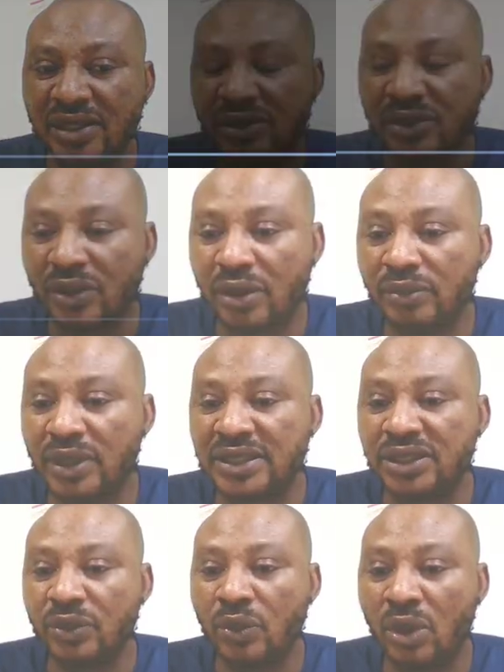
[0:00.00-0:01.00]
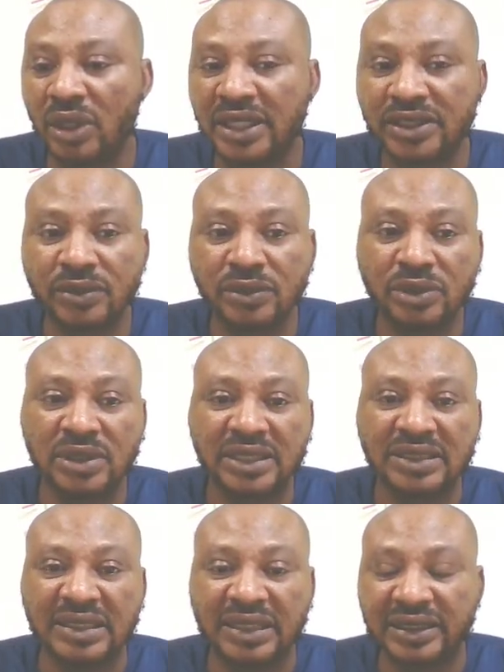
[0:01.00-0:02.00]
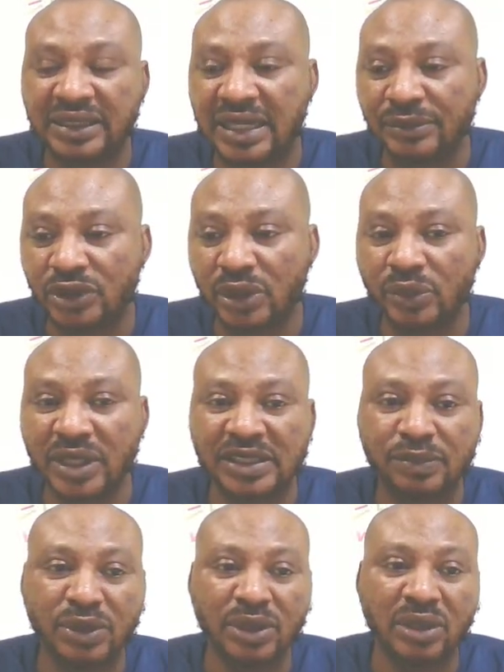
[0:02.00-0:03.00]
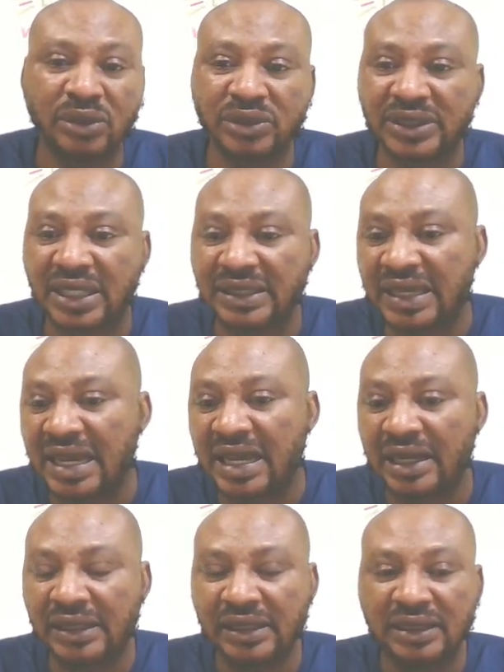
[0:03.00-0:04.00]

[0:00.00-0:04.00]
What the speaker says: So lesson 1, lesson 2, lesson 3, I'm sure we explain all those SATA,